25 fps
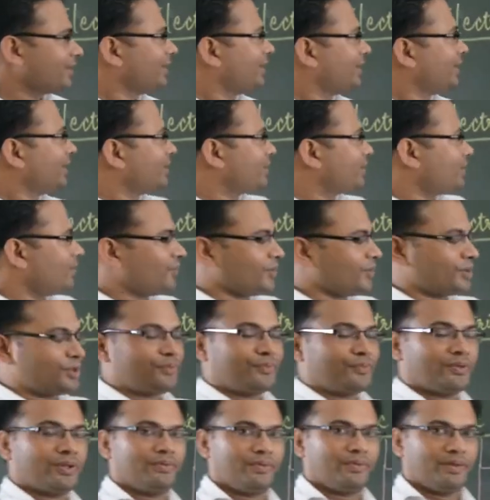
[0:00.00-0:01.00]
So first of
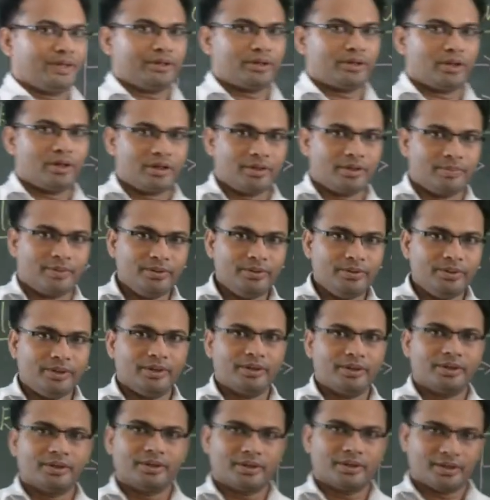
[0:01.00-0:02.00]
all, we'll talk about
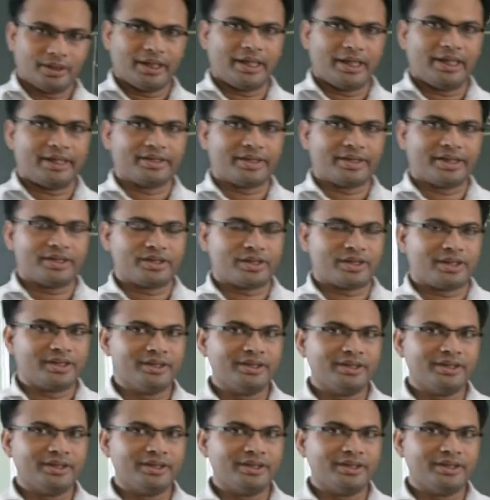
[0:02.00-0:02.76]
electric charge,